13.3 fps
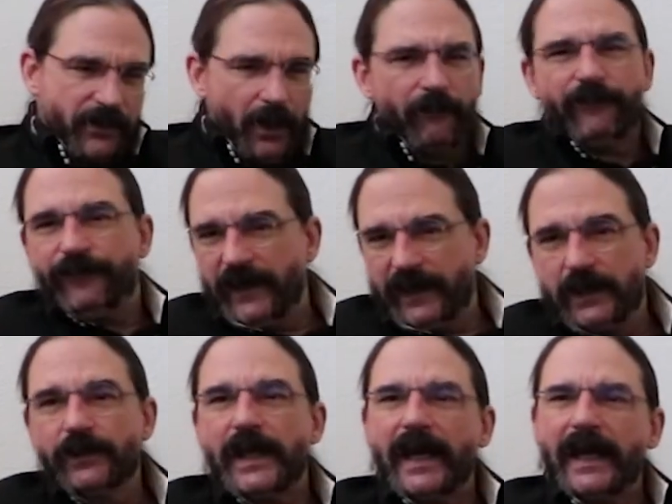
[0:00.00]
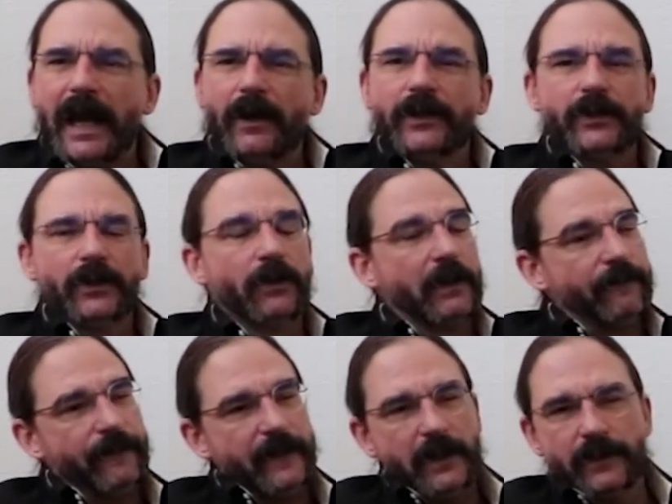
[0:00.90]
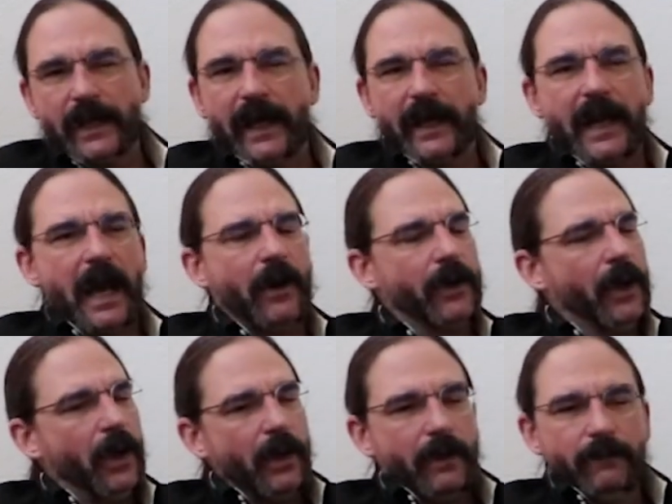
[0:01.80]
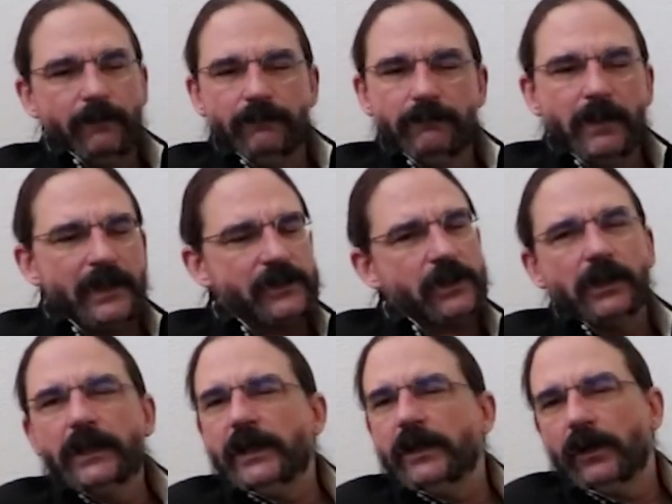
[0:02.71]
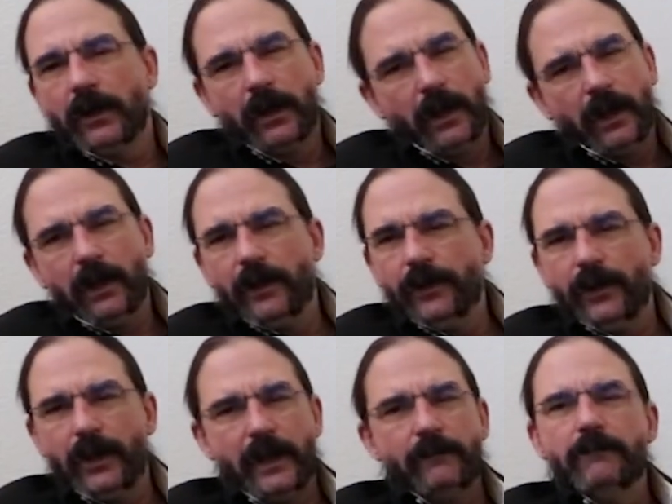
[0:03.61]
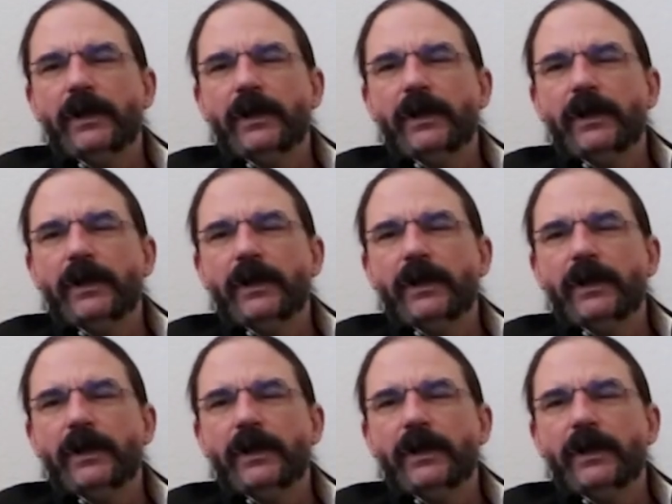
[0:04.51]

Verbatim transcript: they'll figure that out. And they're going to figure that out much cleaner and